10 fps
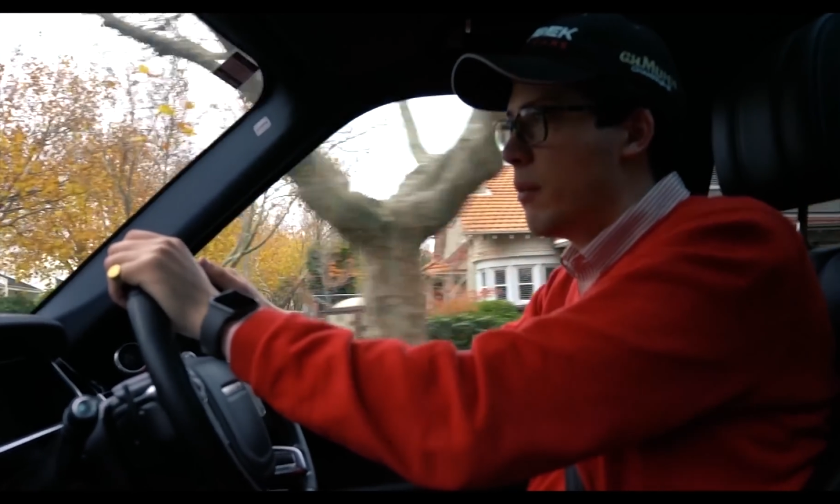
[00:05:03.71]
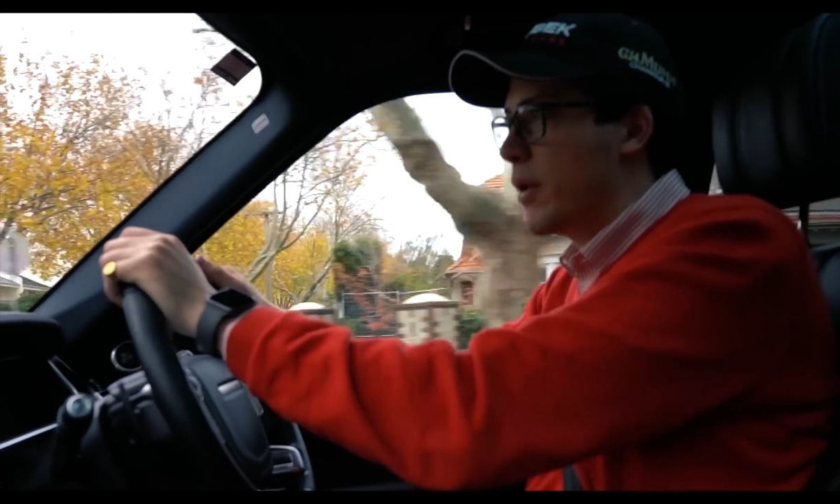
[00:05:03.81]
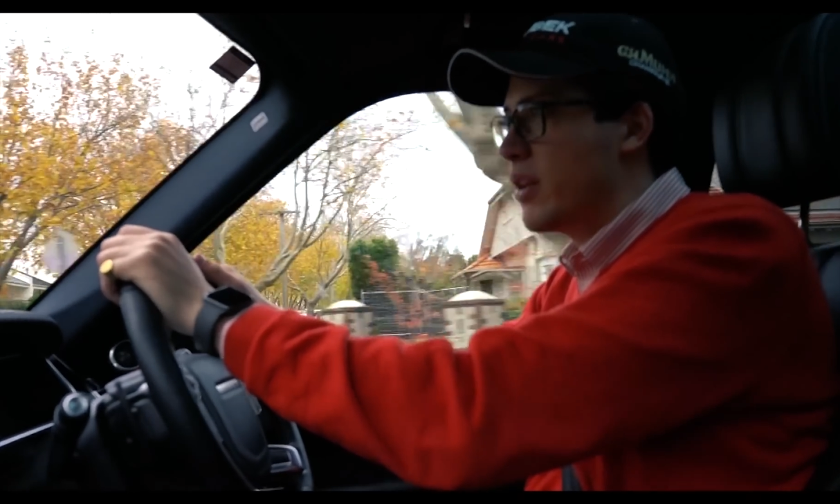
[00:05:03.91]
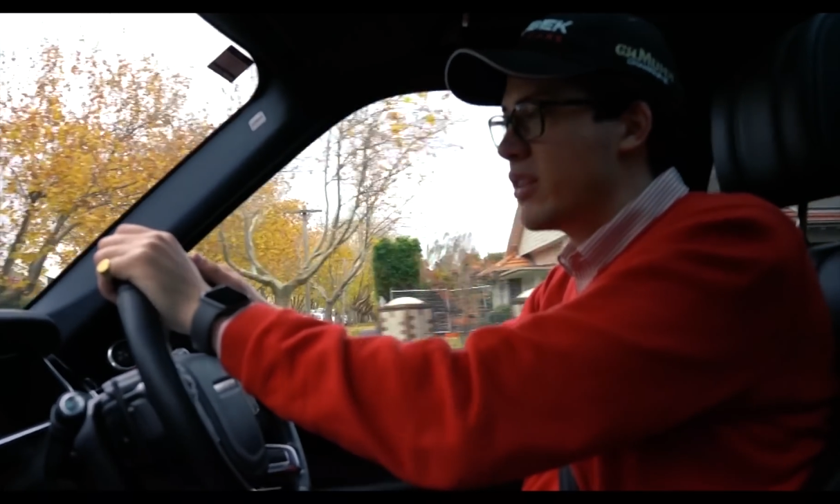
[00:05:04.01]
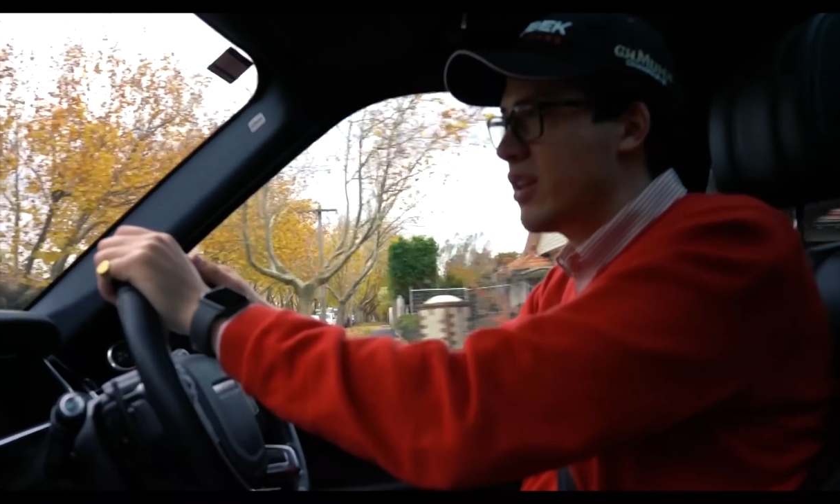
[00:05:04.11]

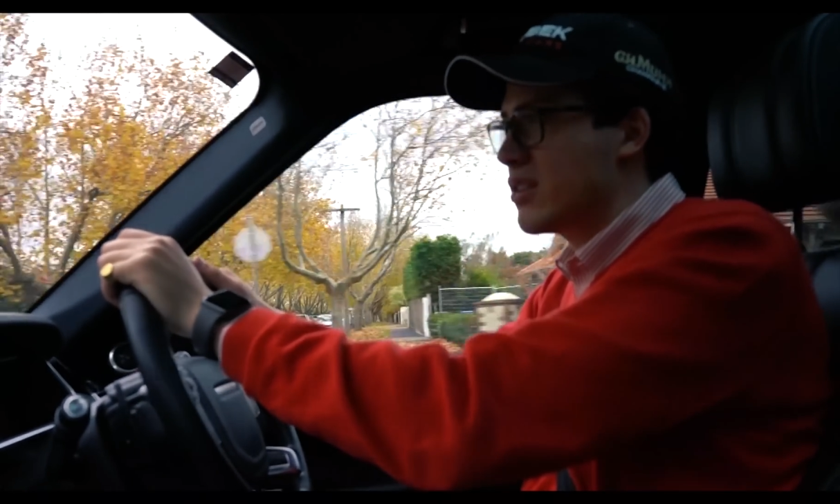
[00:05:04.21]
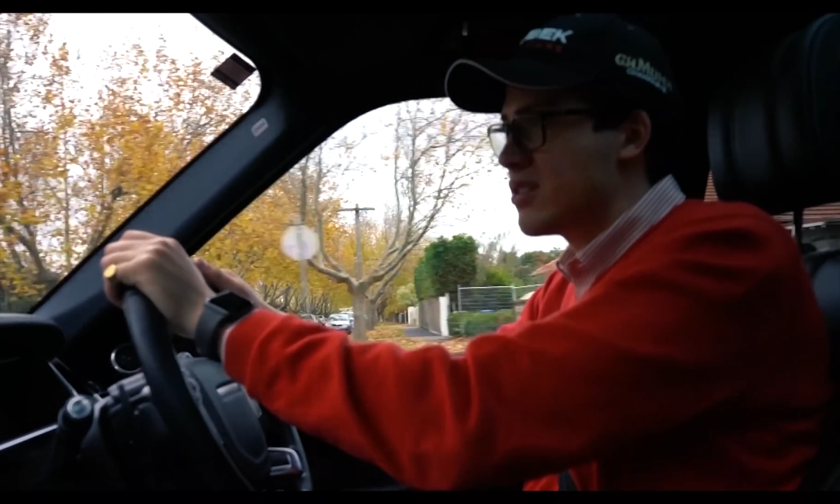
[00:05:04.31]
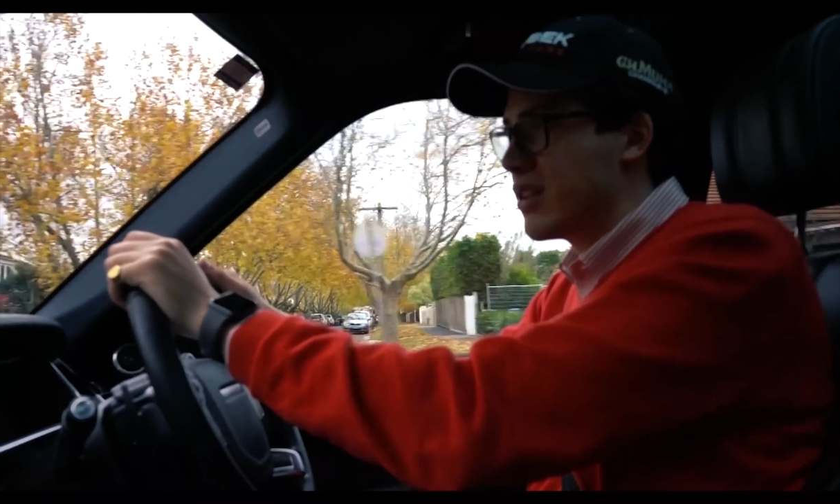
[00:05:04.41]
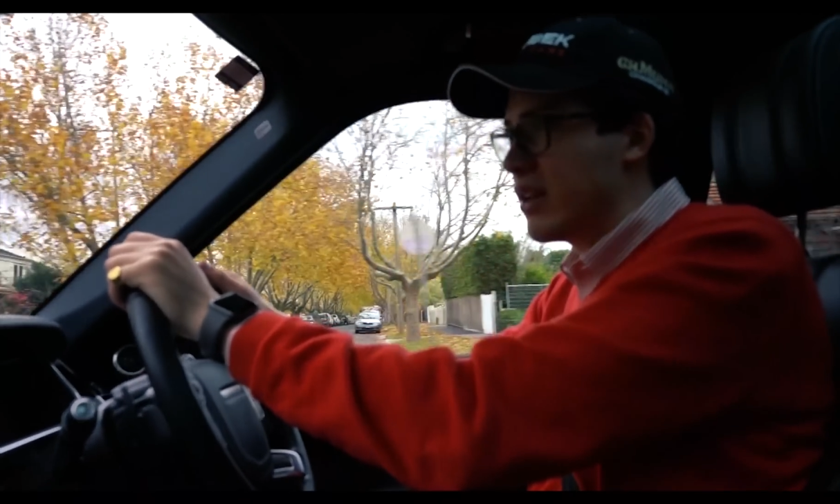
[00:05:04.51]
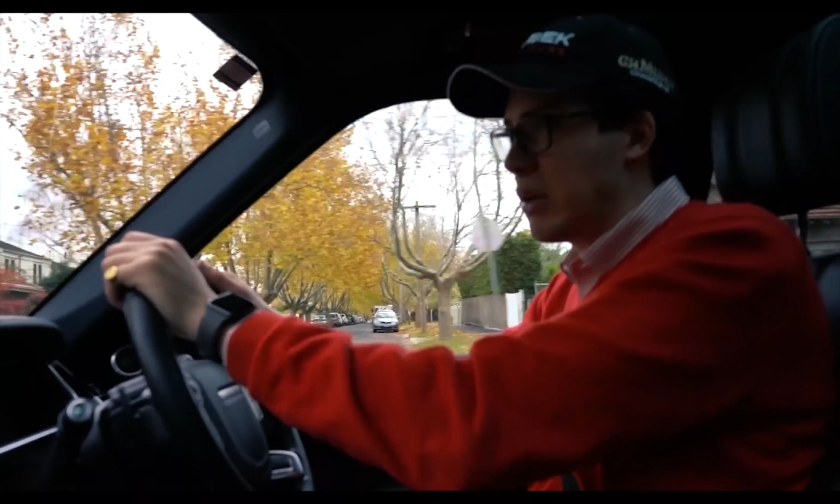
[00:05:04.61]
But in
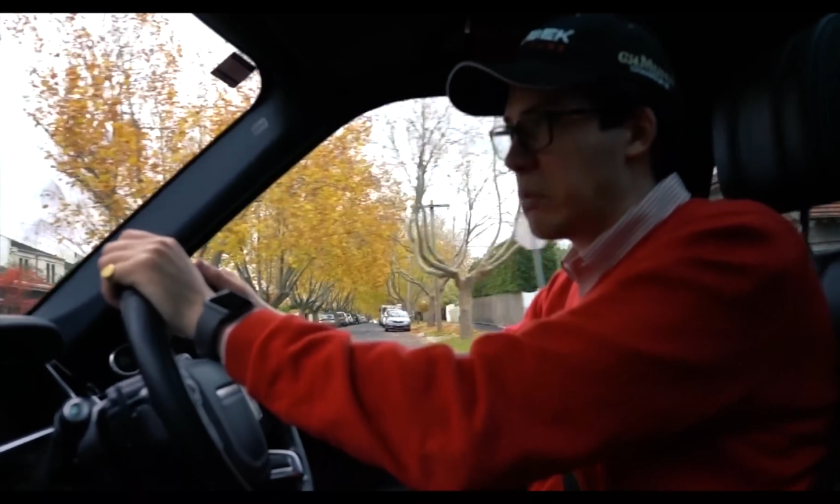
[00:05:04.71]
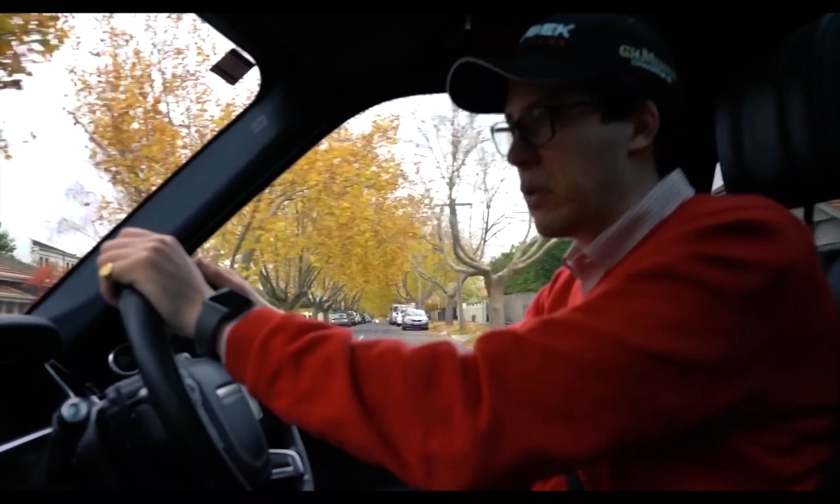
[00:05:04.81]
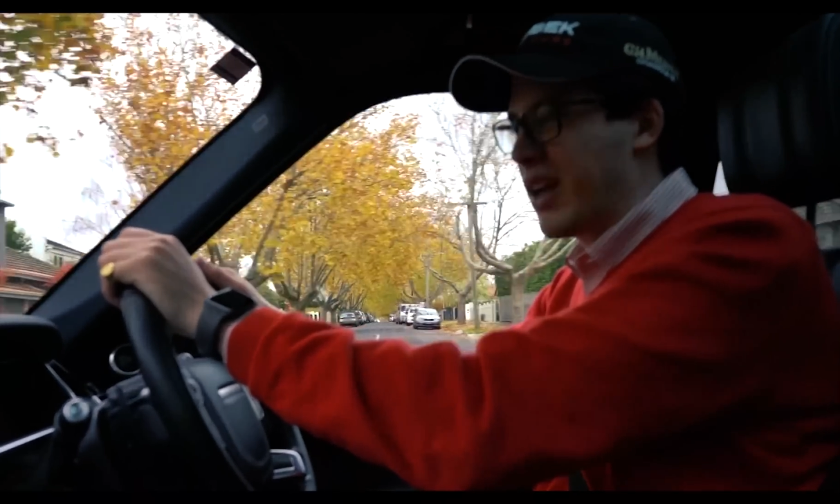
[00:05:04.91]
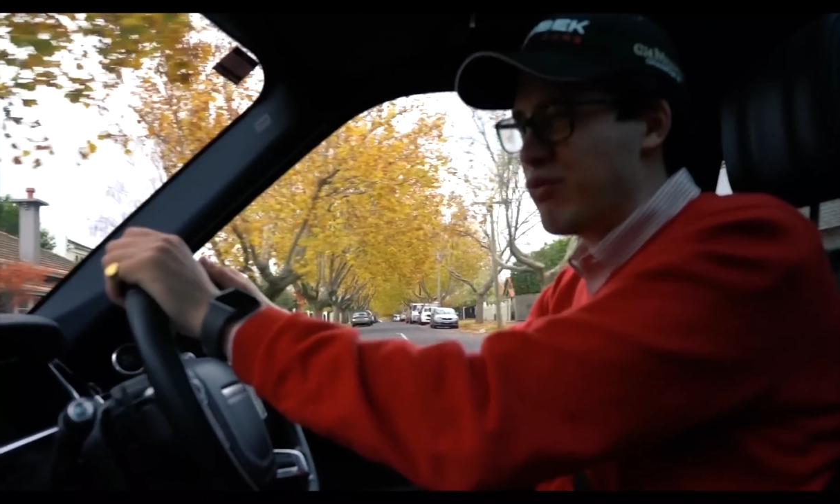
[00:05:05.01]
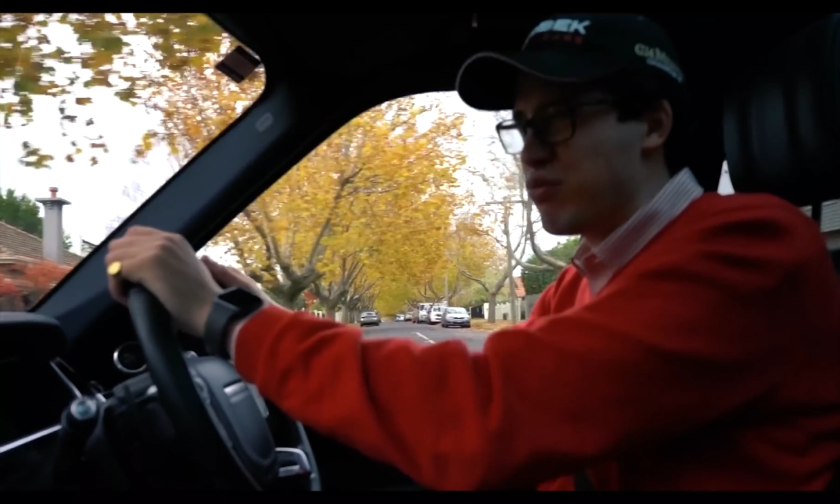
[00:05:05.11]
this,
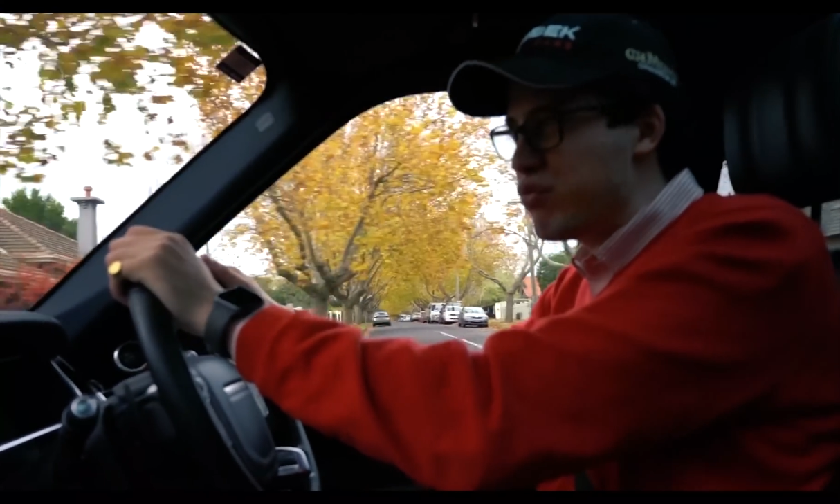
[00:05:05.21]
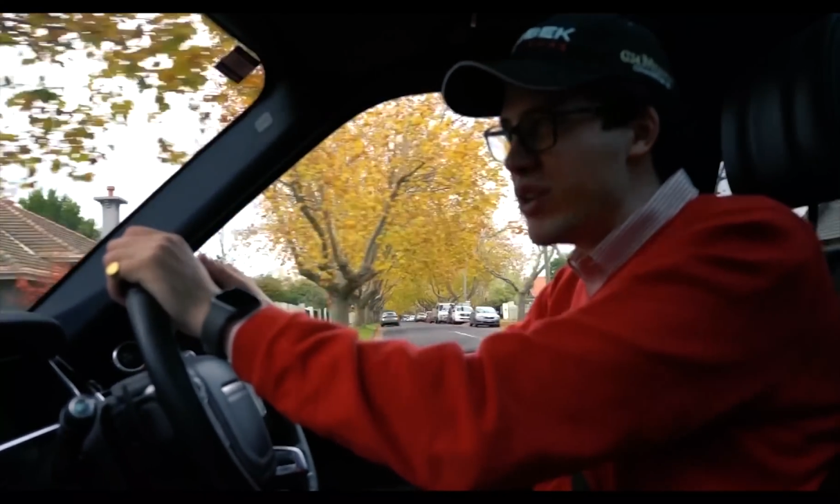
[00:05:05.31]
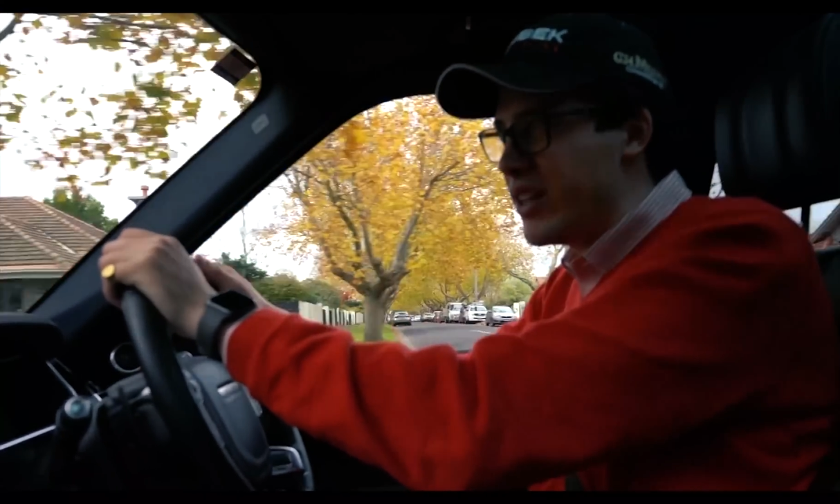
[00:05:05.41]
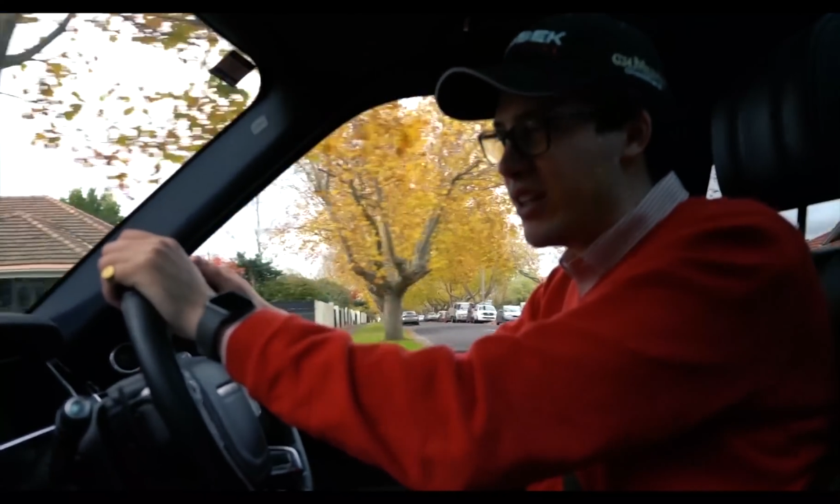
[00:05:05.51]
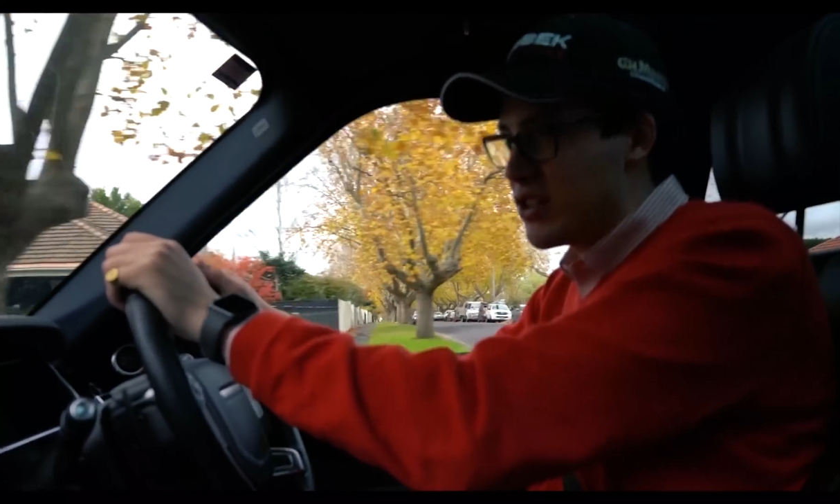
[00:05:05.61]
it
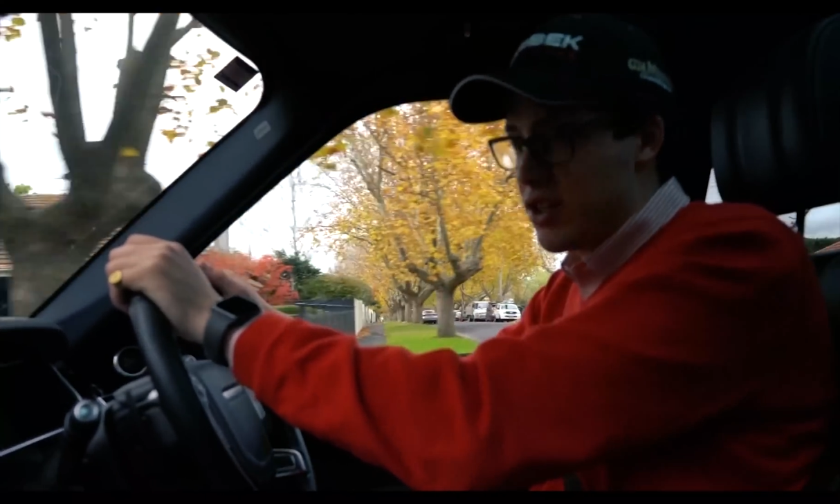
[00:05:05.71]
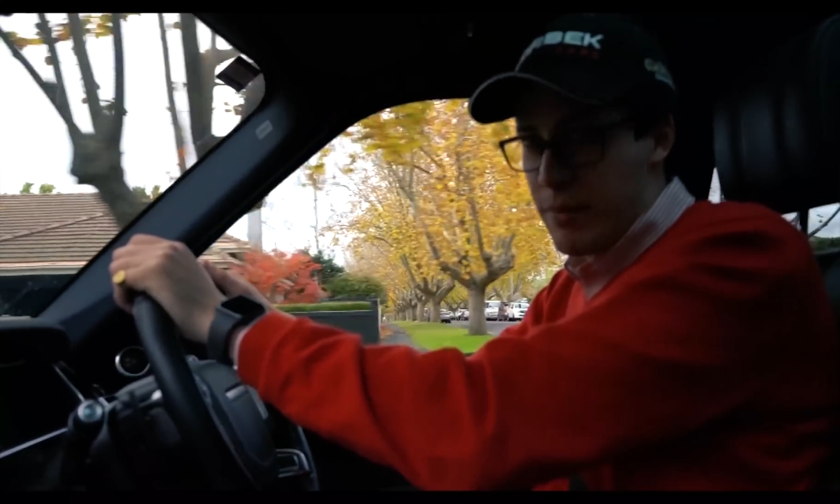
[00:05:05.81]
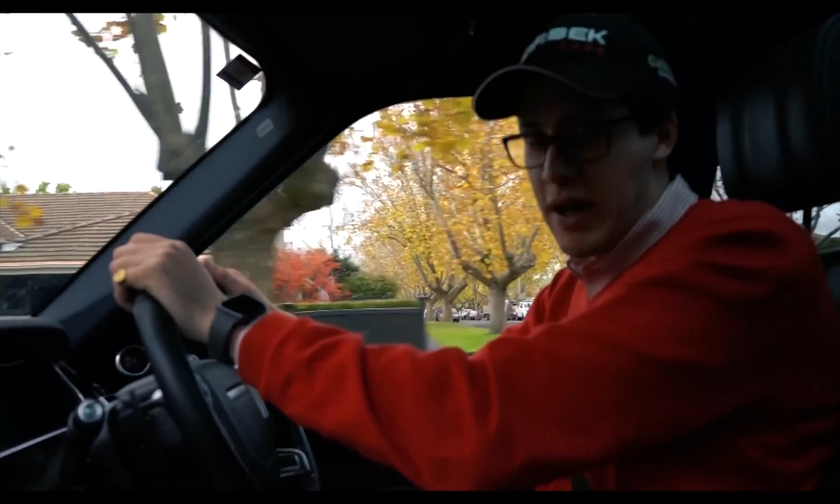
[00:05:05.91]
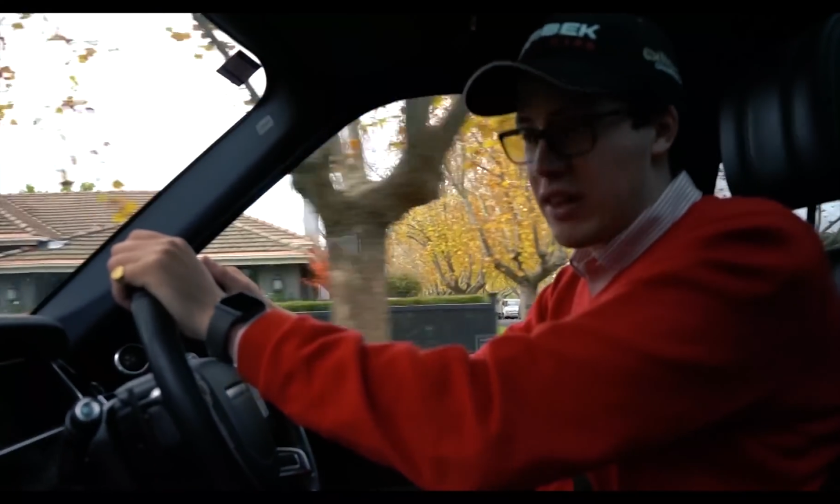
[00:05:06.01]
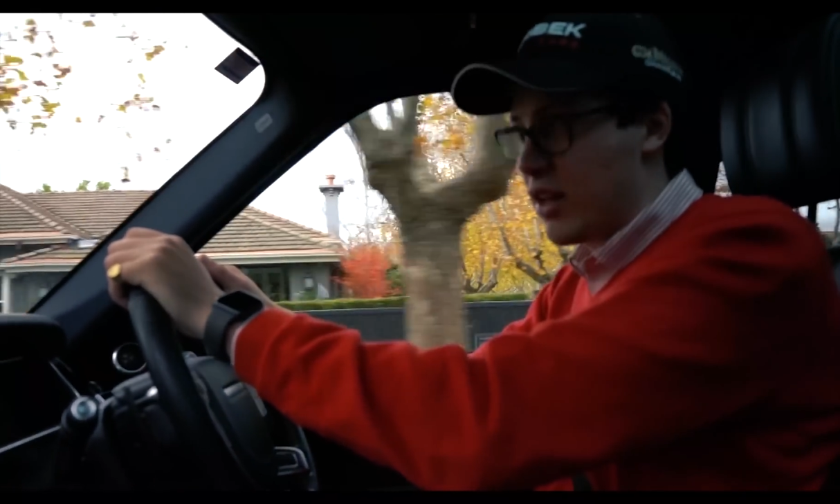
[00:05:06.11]
really isn't about